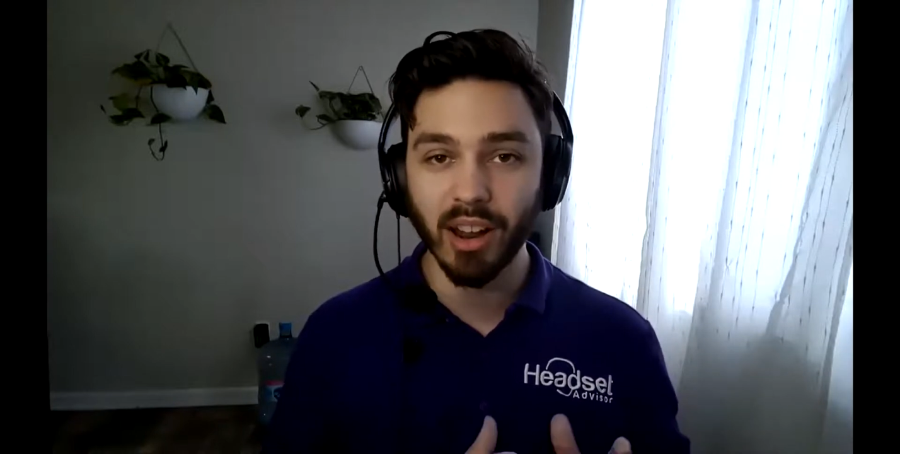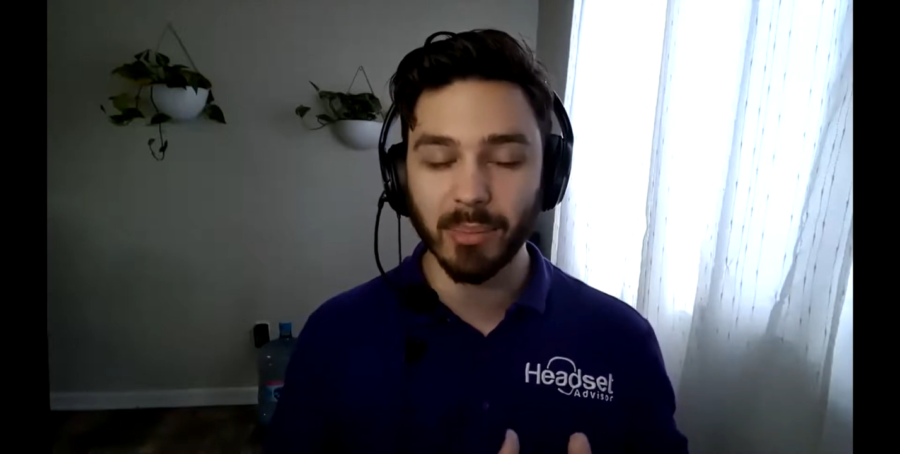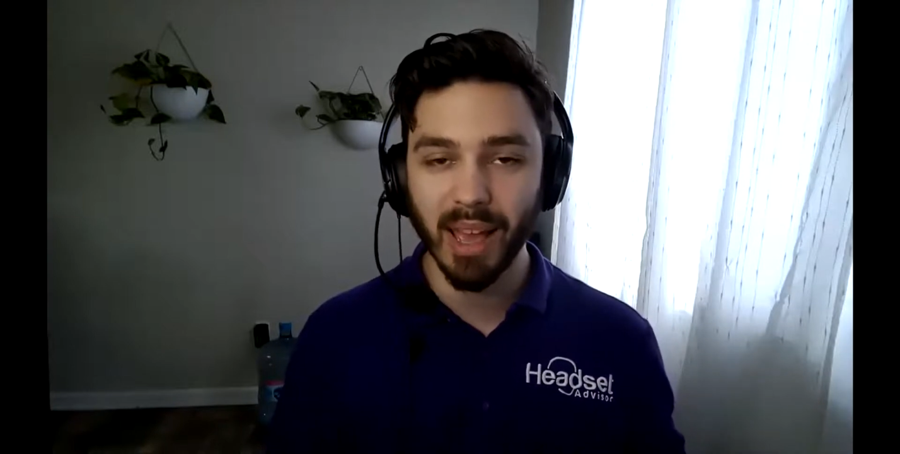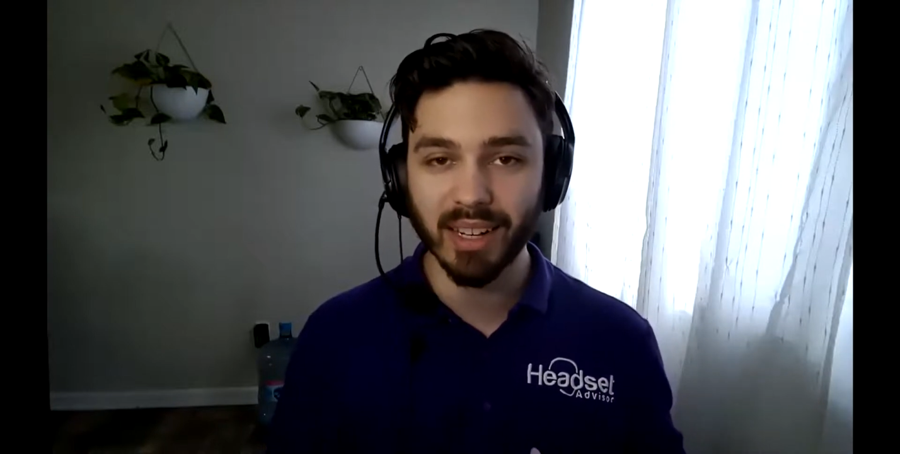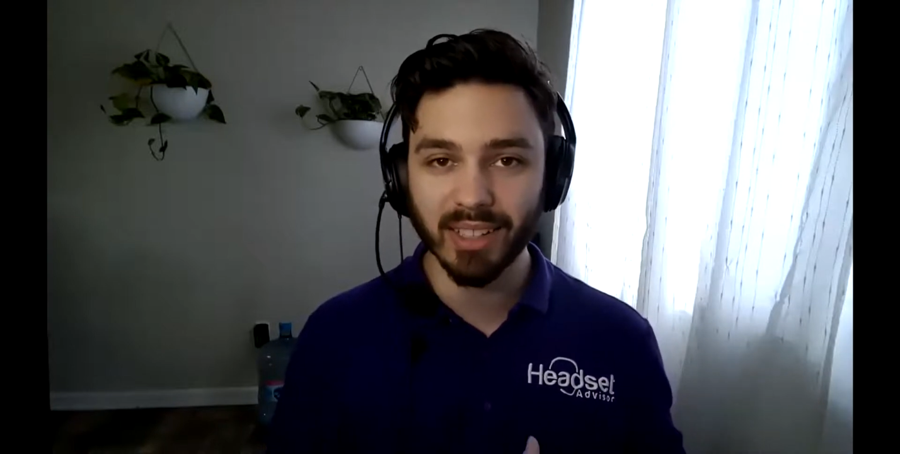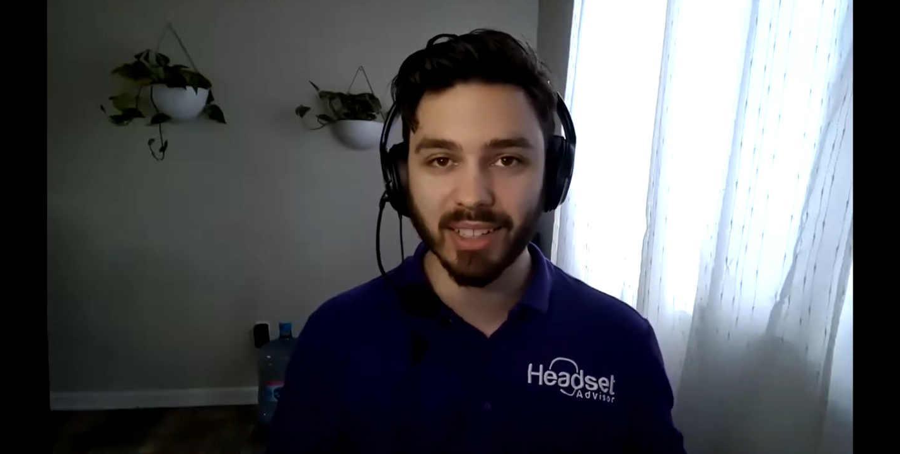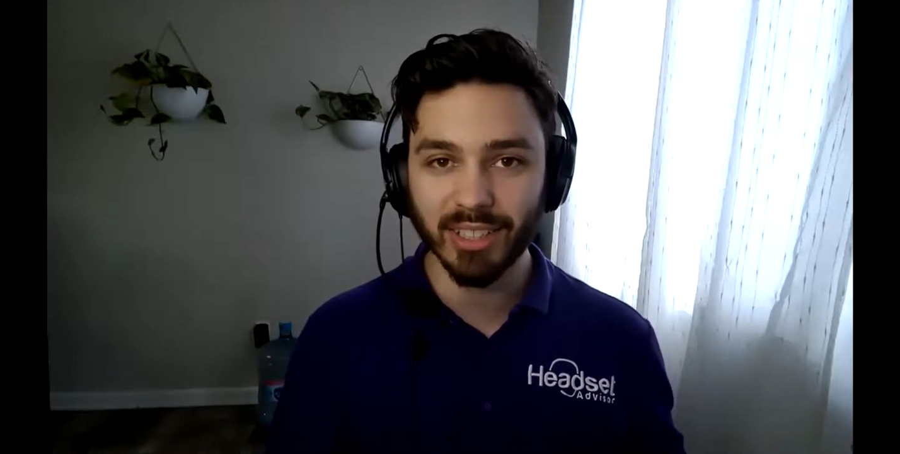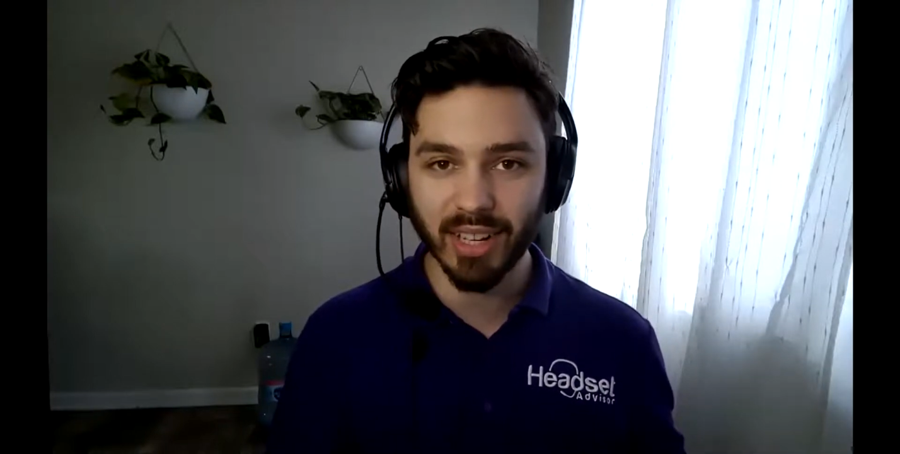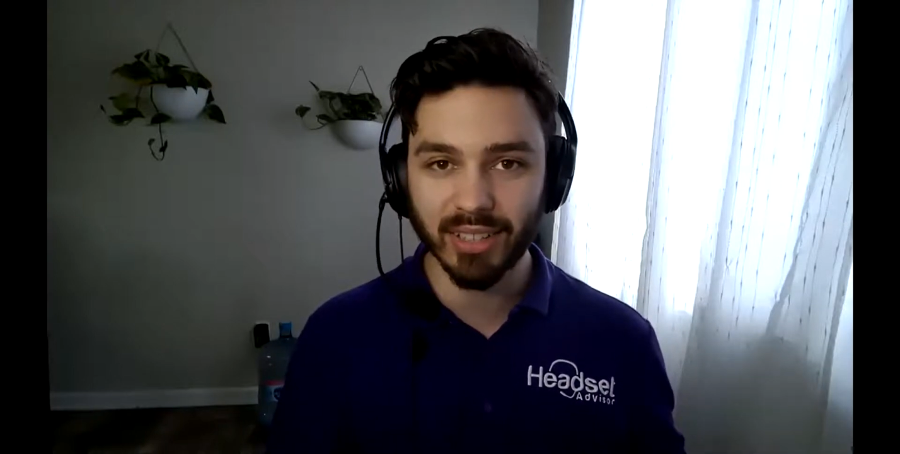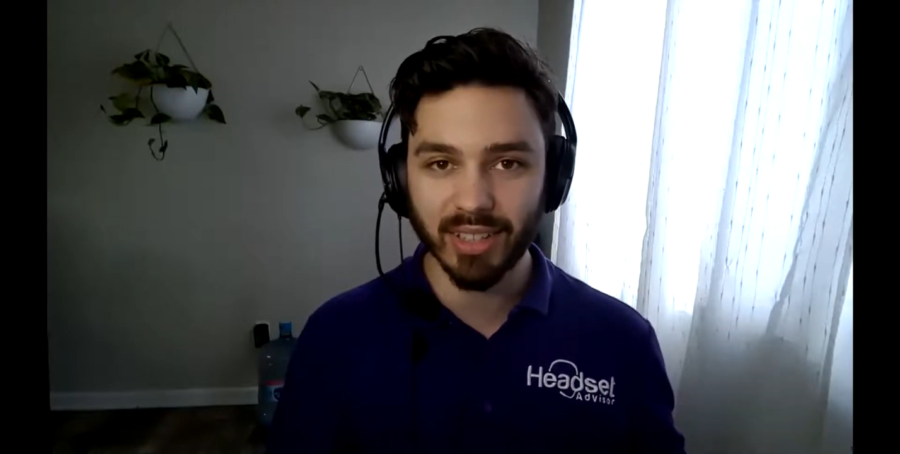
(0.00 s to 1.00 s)
automatically
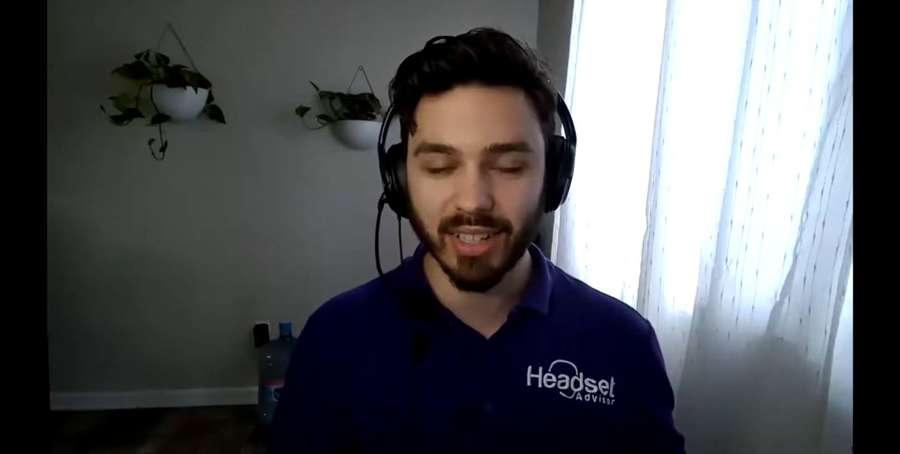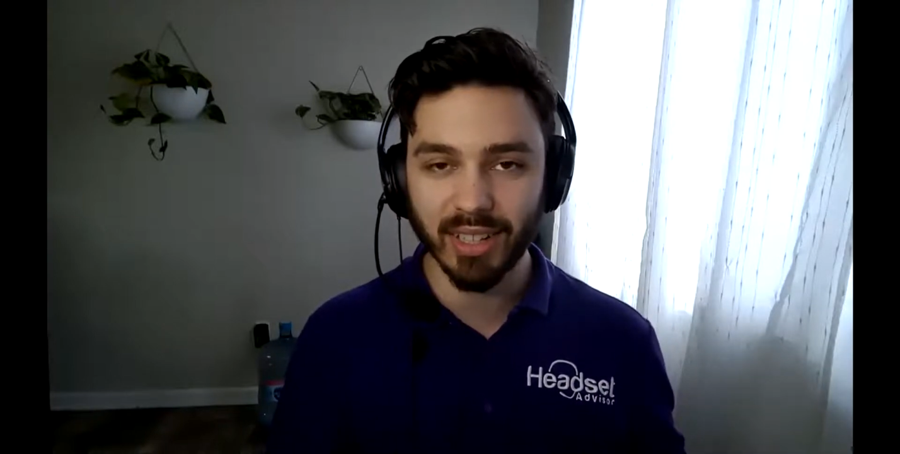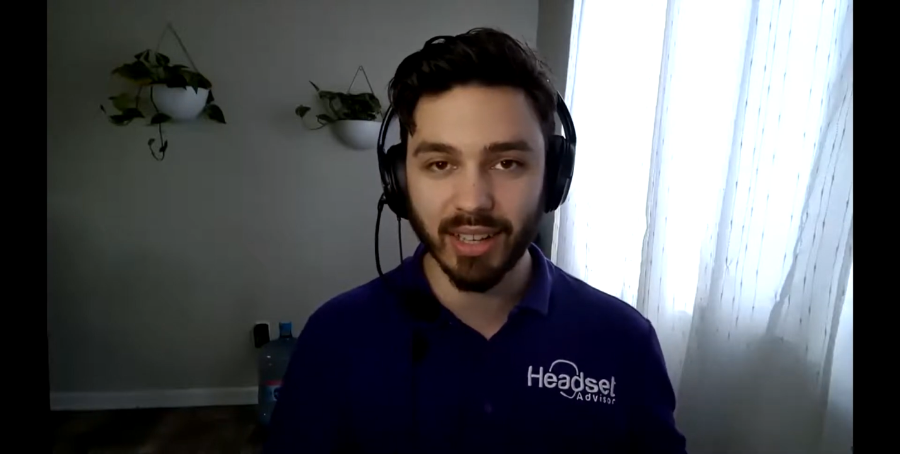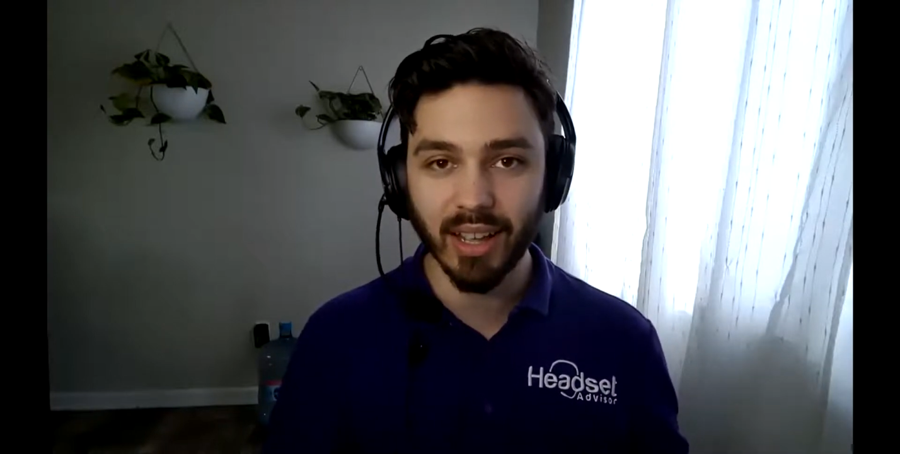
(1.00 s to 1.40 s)
adjusting